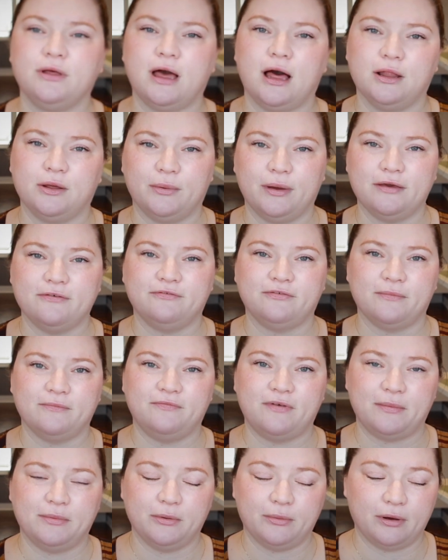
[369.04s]
colorway from
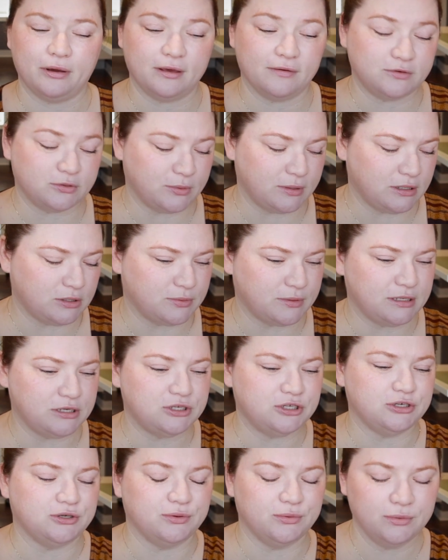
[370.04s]
February of
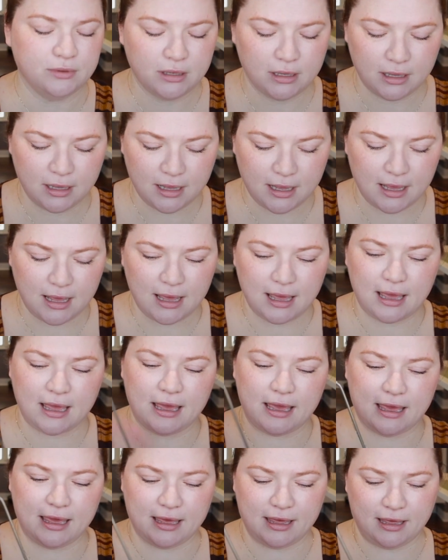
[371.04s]
2022.
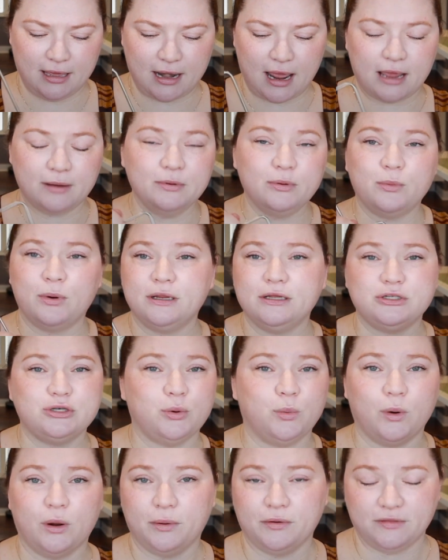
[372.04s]
And I've been wanting to
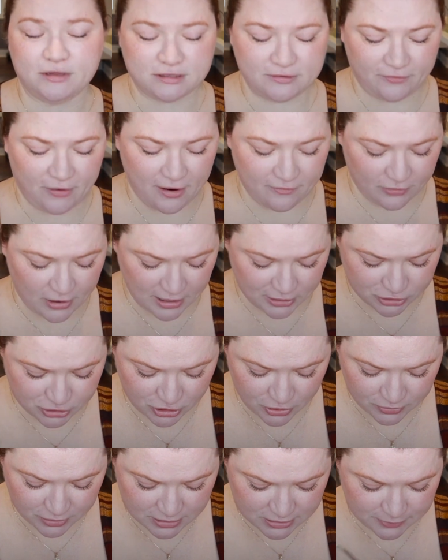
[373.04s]
work with this forever. I
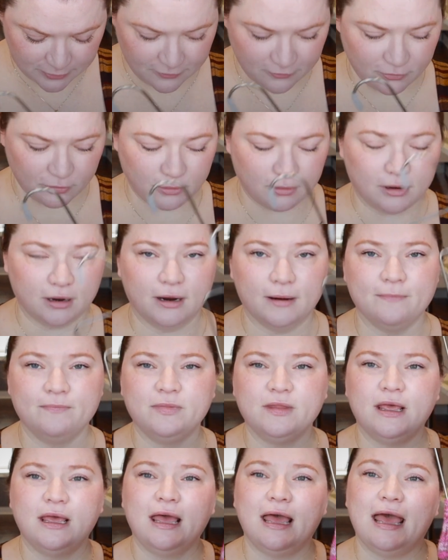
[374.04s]
showed this before,
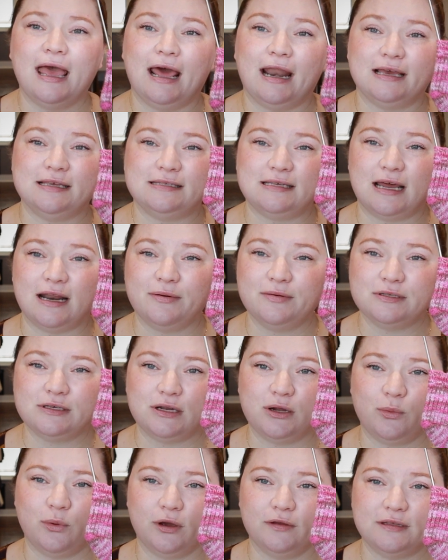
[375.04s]
and I said I was
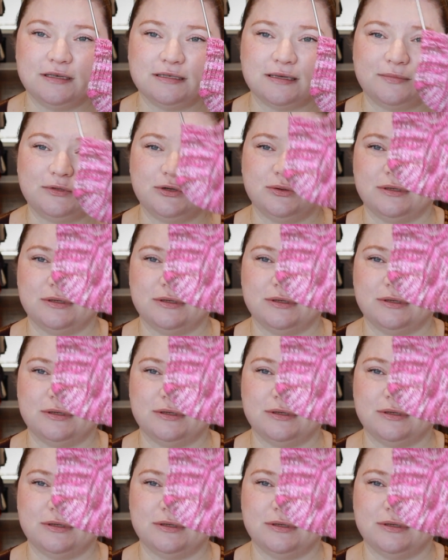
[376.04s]
going to work these up 2